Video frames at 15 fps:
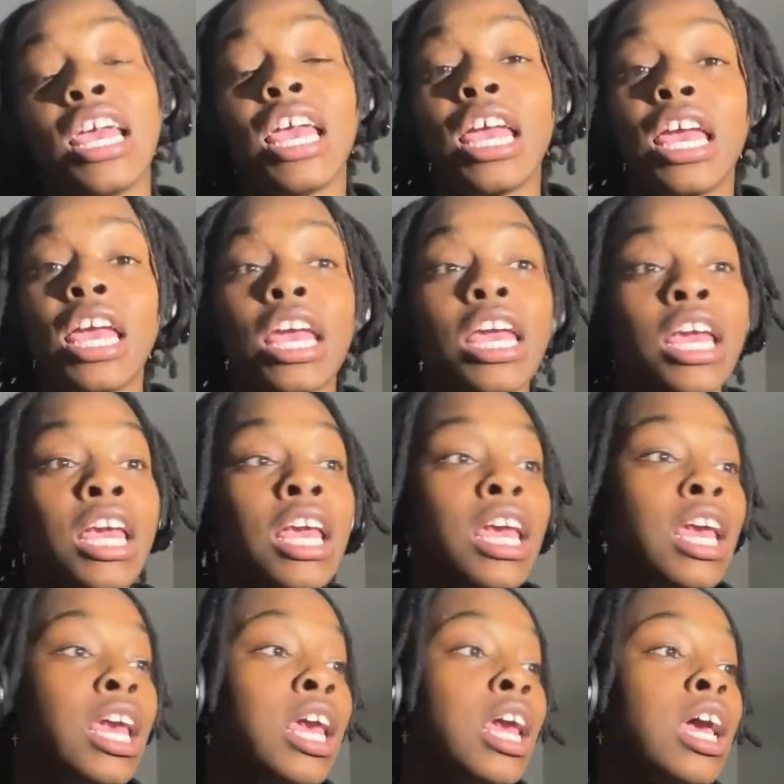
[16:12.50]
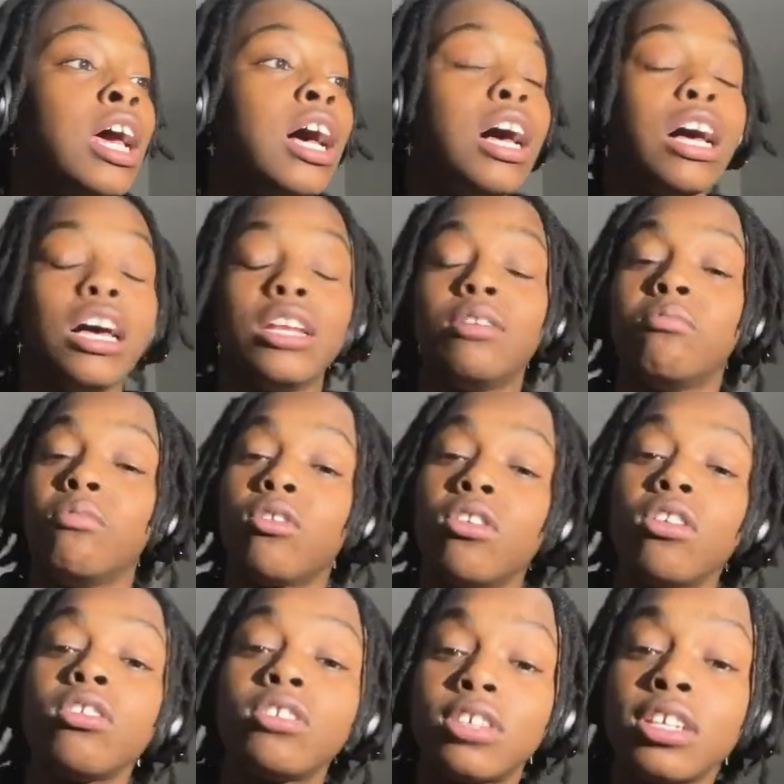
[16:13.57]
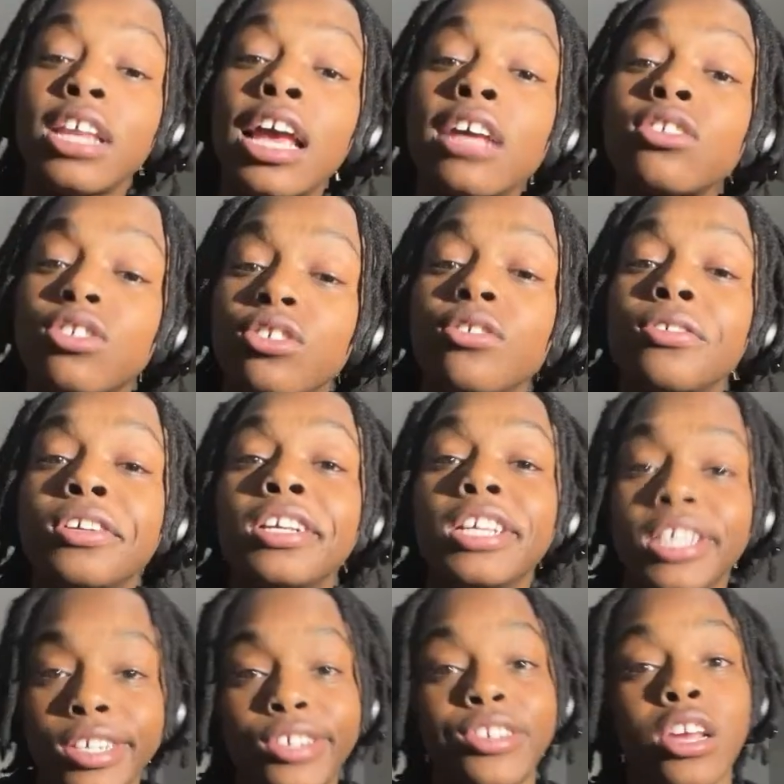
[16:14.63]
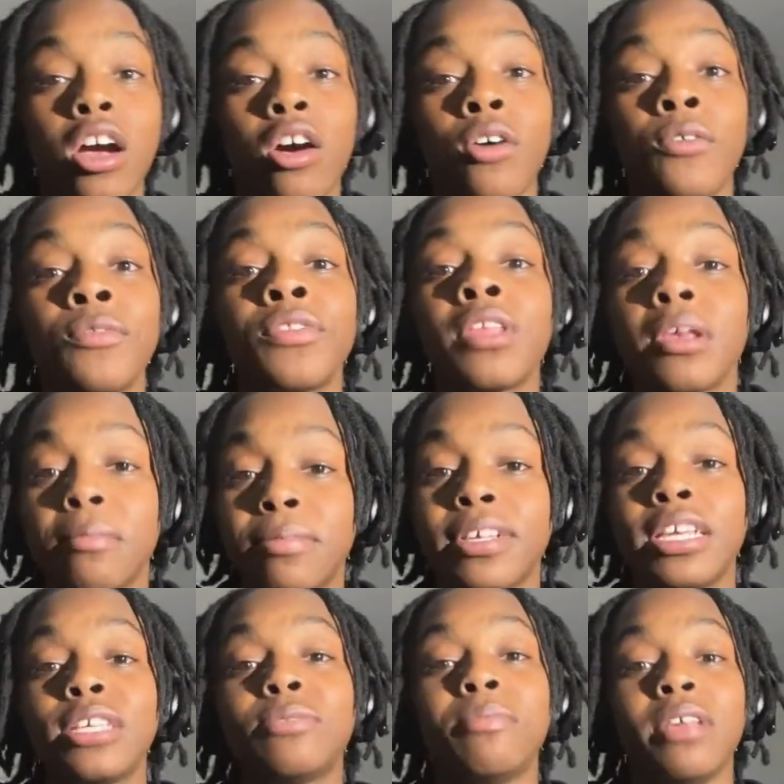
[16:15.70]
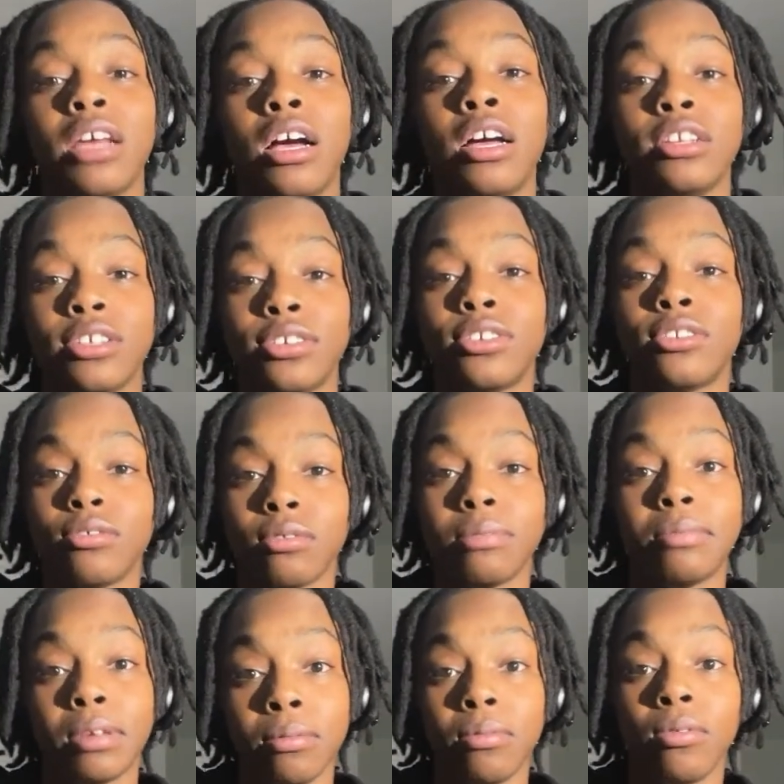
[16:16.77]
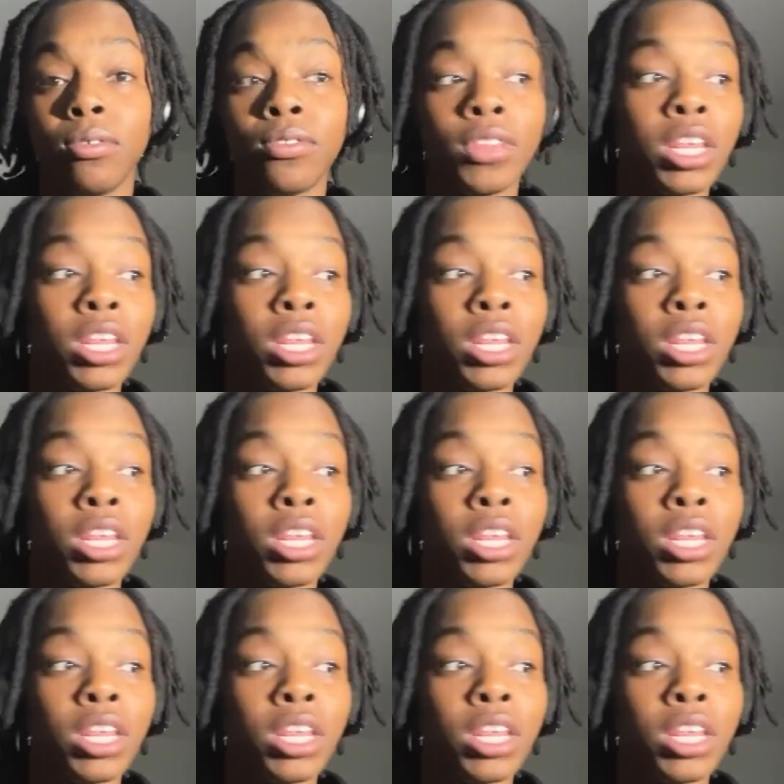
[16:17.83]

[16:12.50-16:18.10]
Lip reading: And the moral to that story is, y'all, please be honest with people.